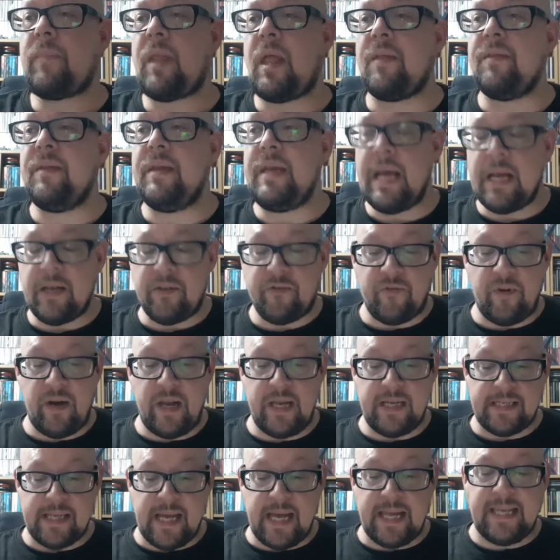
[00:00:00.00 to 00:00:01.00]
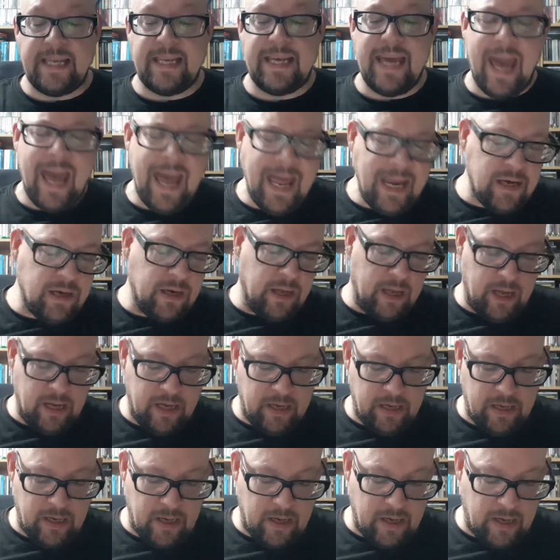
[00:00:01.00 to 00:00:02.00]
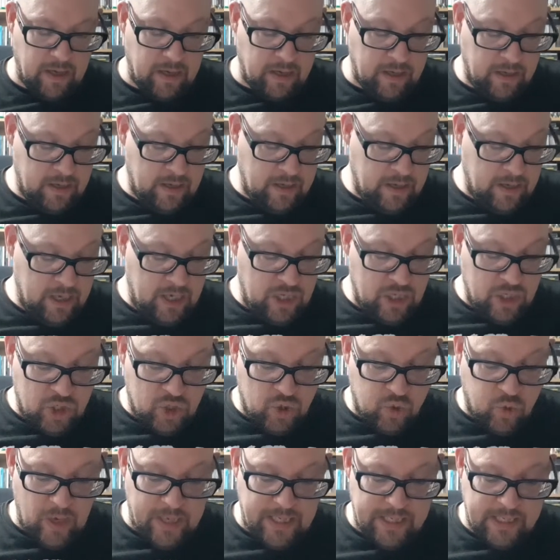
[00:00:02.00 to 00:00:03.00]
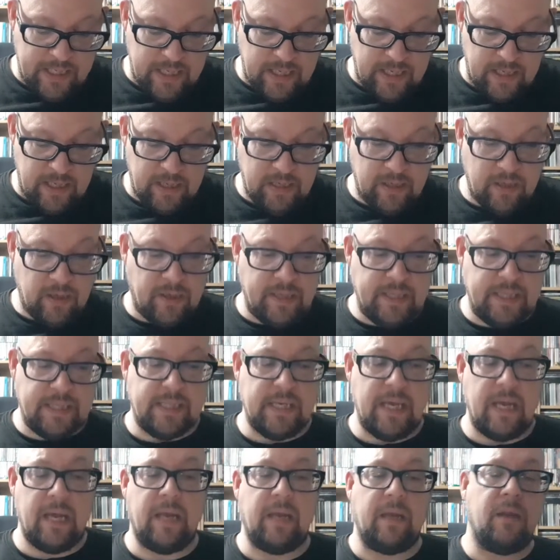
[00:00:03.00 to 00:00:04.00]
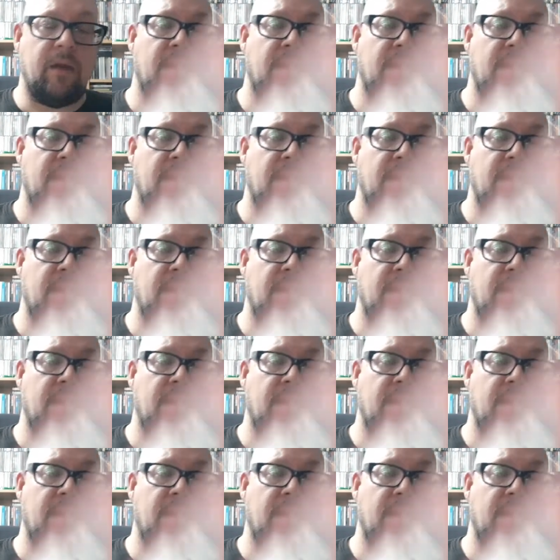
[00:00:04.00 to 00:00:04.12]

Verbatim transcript: The next release, again in uh, 2019,